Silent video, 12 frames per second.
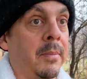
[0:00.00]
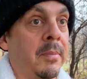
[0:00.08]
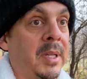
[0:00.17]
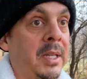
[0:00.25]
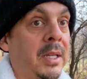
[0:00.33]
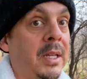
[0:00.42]

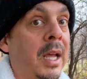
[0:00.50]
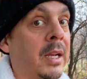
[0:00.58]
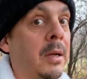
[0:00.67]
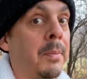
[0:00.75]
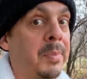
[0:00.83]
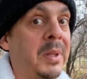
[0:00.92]
me and
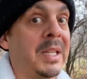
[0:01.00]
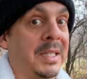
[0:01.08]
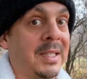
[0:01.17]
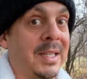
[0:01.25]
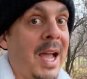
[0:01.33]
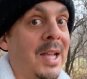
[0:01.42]
complete
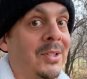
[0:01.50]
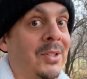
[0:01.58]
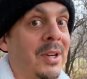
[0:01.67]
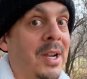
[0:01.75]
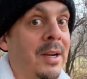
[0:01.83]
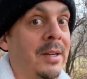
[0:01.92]

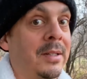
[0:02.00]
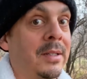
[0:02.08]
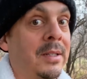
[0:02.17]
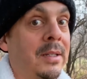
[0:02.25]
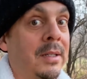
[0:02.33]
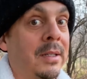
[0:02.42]
disaster here,
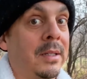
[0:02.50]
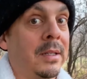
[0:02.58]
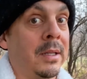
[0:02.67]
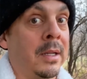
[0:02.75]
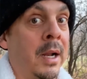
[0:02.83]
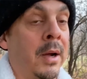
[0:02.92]

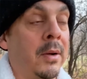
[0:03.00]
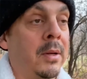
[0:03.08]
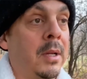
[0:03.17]
you know?